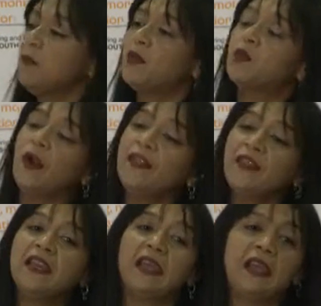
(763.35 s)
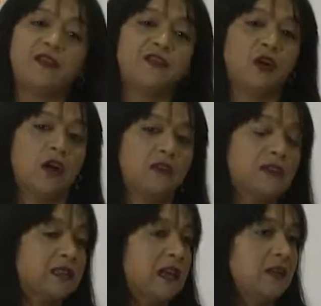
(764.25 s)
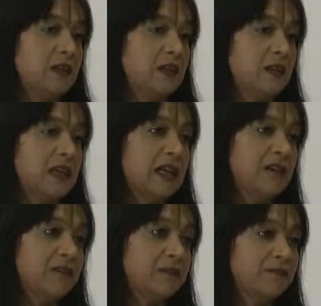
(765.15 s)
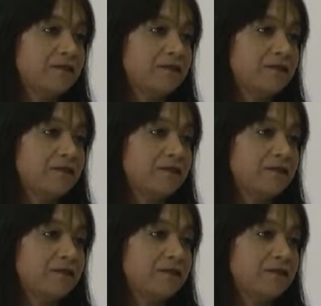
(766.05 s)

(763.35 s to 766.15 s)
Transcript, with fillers: But one thing I have to ask, say to yourselves.